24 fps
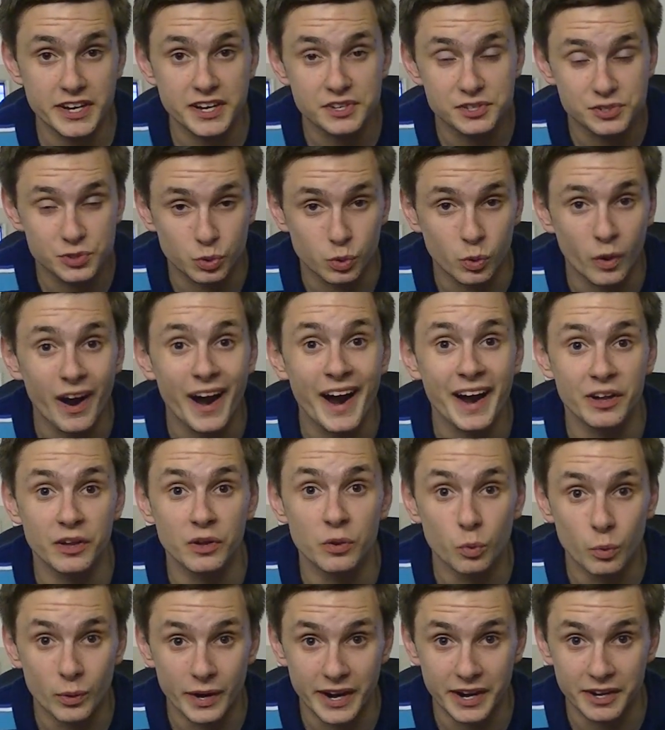
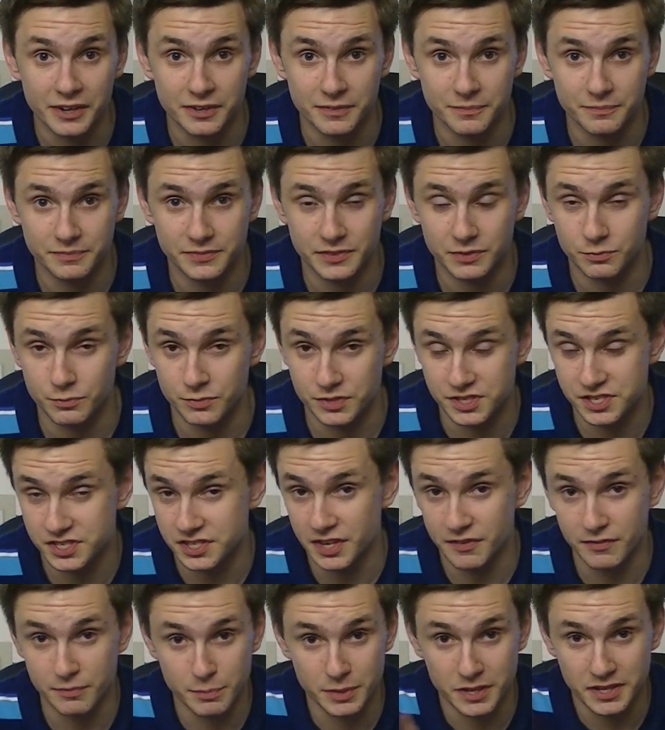trialware, which
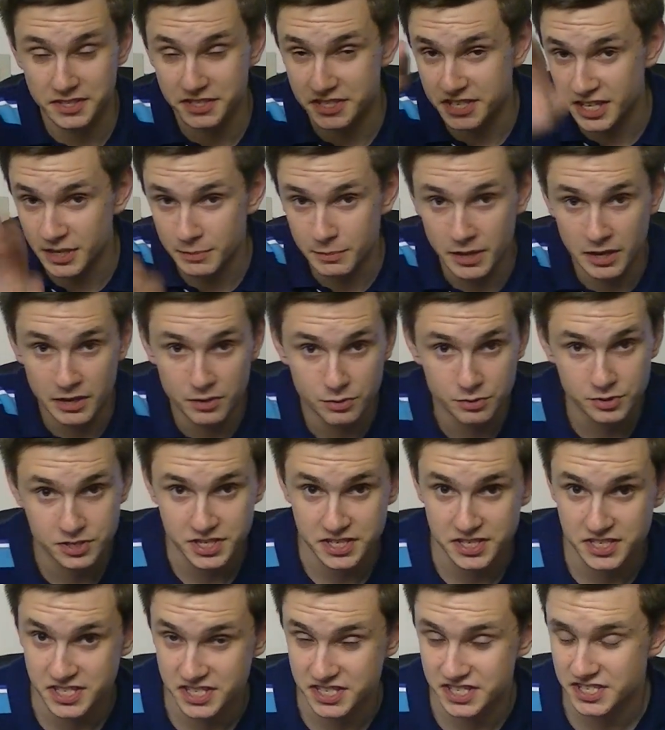nothing but demos
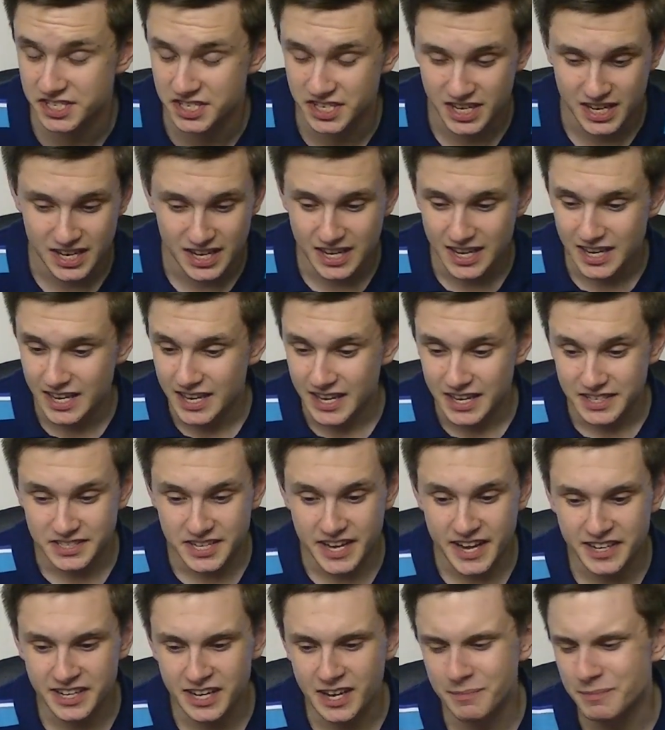and just
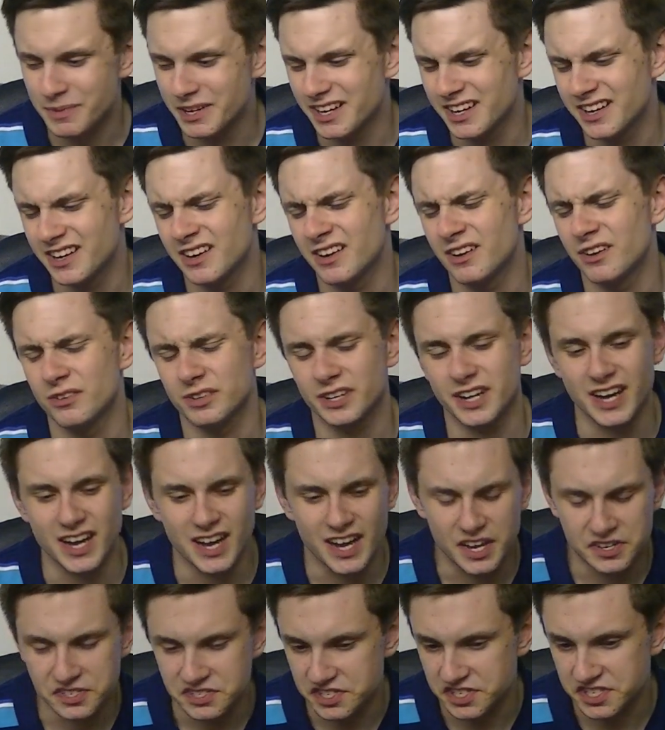take up all
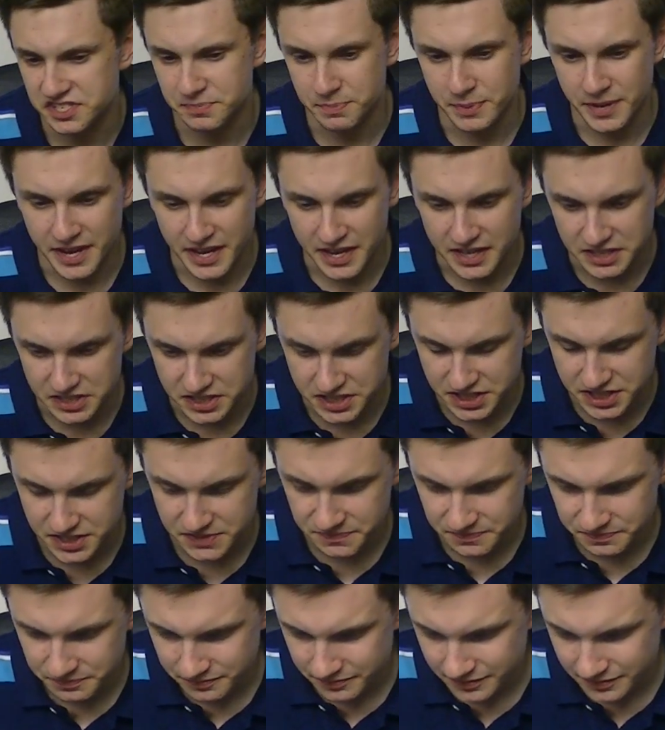kinds of space.